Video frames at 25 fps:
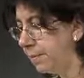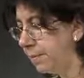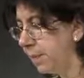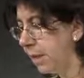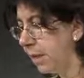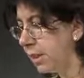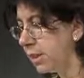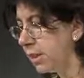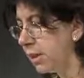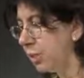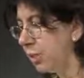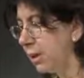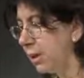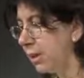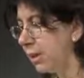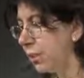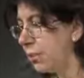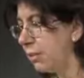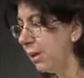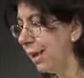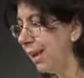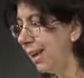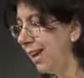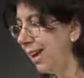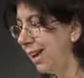so it's
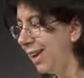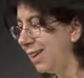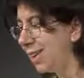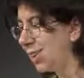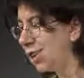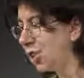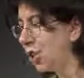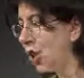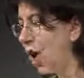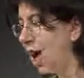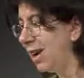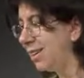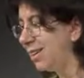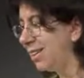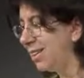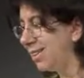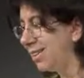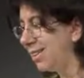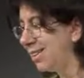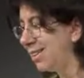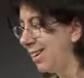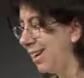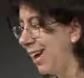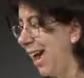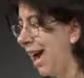really, it's not
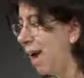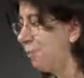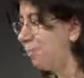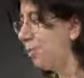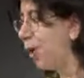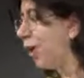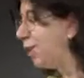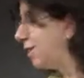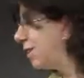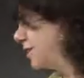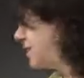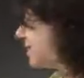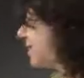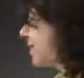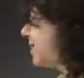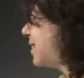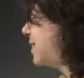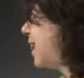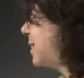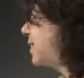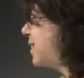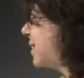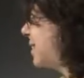the hypothesis that's